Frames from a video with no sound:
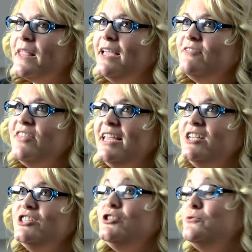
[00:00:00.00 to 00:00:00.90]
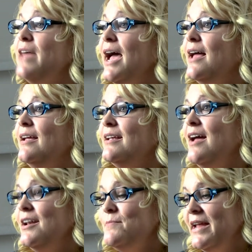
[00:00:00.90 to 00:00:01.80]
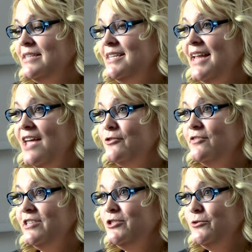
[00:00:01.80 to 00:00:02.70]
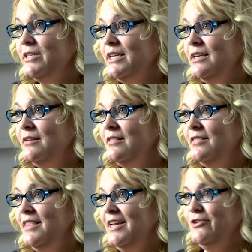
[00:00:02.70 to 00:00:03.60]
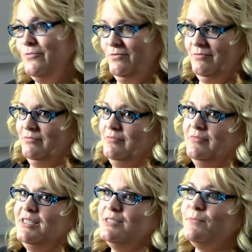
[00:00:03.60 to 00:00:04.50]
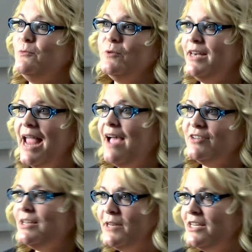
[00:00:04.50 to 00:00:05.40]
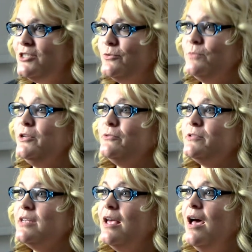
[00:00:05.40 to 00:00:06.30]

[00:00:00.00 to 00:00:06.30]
If they could do that and kind of band together, eventually these men wouldn't have anybody to abuse.